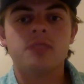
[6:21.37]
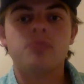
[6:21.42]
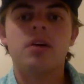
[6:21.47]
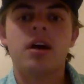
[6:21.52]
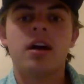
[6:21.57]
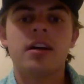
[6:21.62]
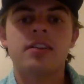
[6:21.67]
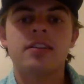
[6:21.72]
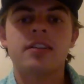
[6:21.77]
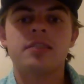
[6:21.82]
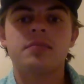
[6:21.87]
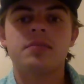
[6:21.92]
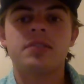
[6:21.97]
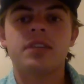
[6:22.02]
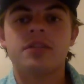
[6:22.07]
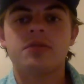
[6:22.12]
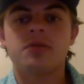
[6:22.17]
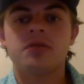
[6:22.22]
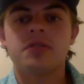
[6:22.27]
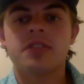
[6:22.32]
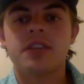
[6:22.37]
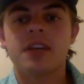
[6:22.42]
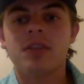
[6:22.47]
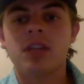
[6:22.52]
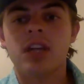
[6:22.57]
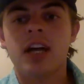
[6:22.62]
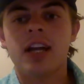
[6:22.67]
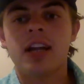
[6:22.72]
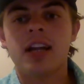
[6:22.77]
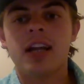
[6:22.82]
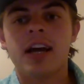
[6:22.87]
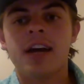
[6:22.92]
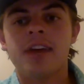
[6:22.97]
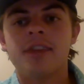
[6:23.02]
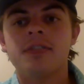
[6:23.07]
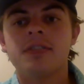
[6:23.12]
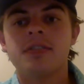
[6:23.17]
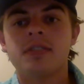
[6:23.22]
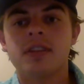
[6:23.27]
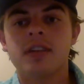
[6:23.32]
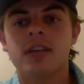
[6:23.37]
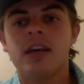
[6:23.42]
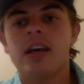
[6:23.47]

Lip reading: product has potential to save a lot of lives.